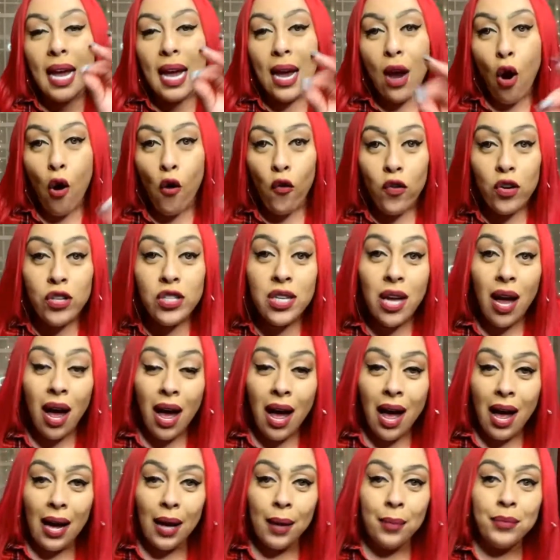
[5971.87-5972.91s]
Over
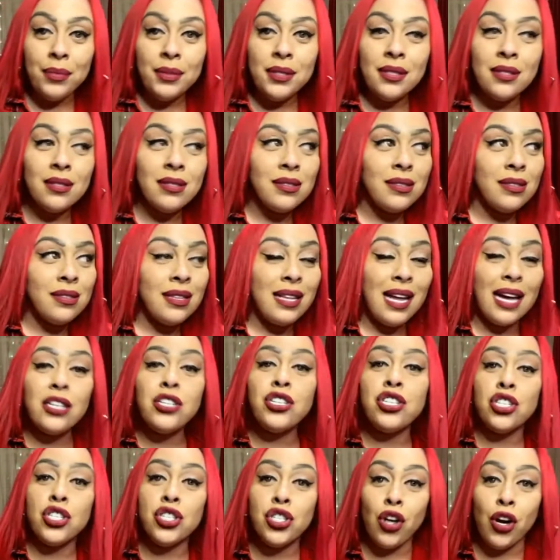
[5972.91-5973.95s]
time, that
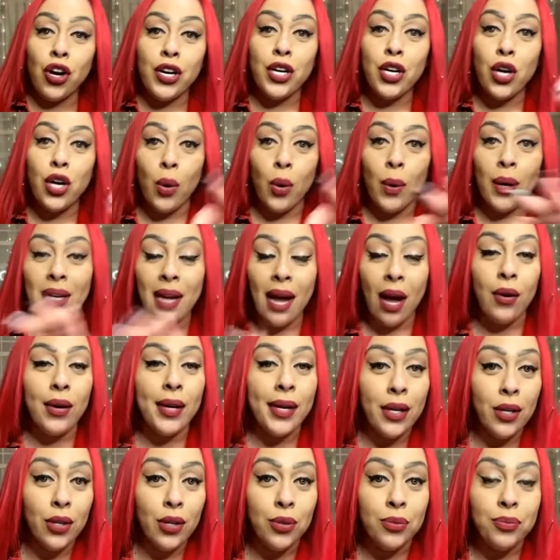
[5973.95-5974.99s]
shit started going
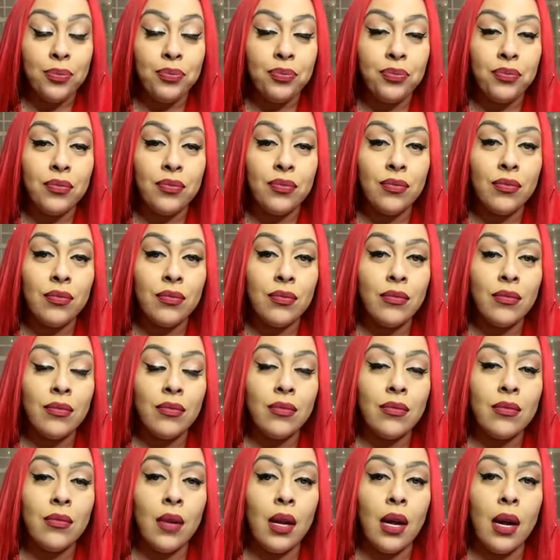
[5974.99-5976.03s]
downhill.
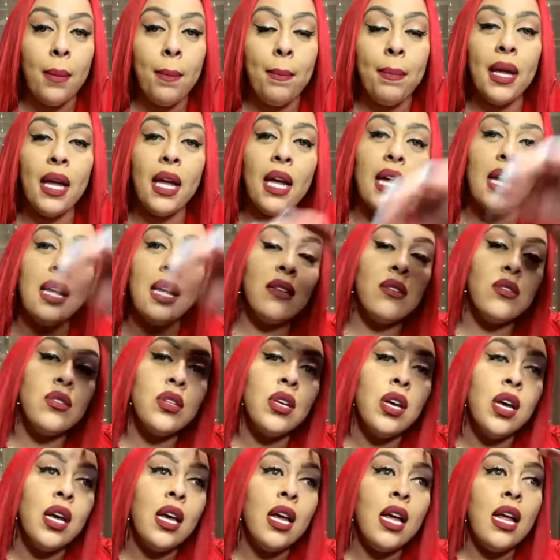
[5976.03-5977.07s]
Because
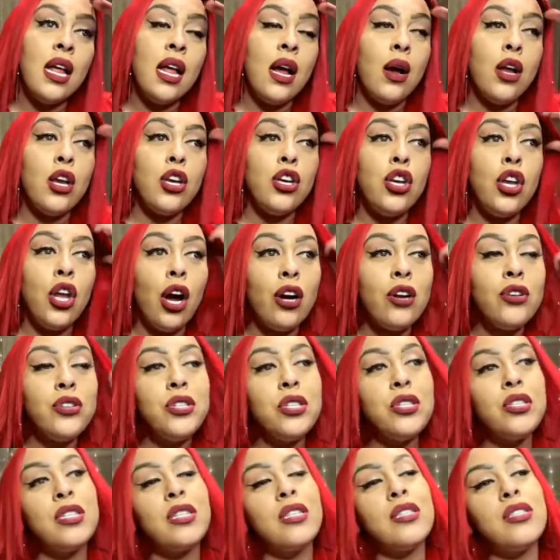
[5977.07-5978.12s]

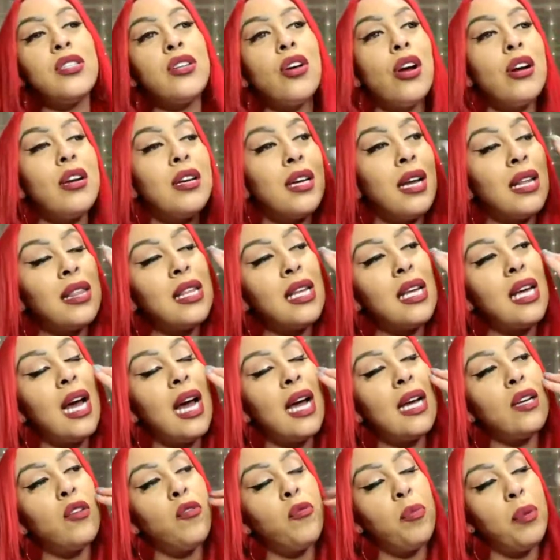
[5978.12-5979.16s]
narcissists are not the
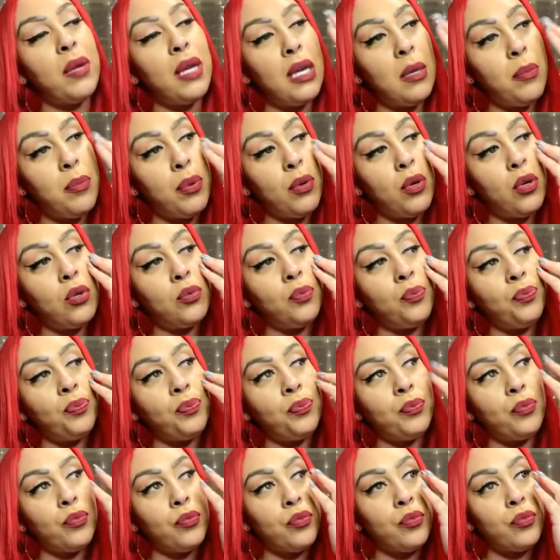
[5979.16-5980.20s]
kind of people
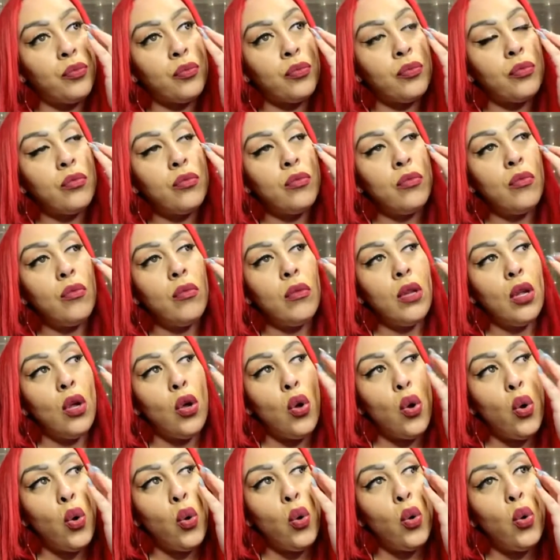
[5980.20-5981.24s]

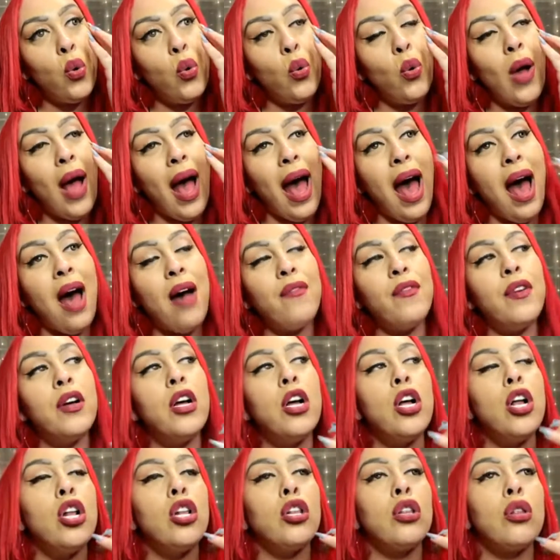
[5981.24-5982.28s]
who have
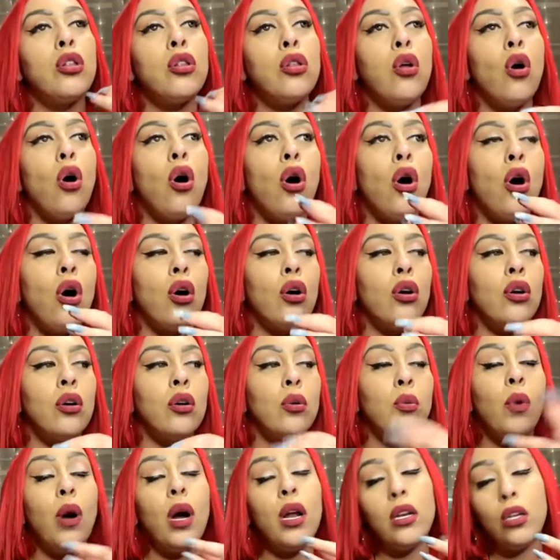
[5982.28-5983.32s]

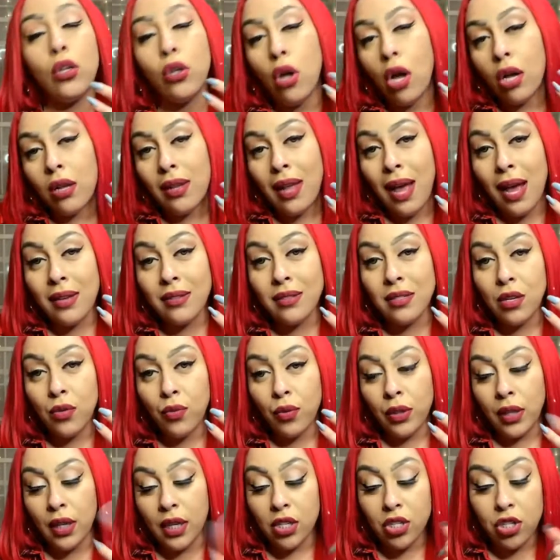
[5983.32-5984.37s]
long-lasting
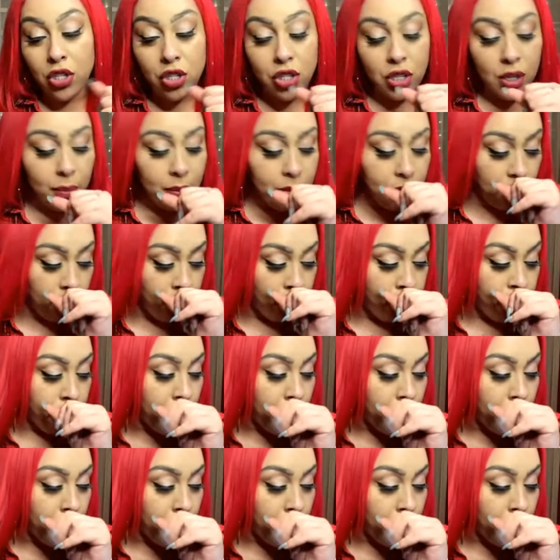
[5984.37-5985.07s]
relationships.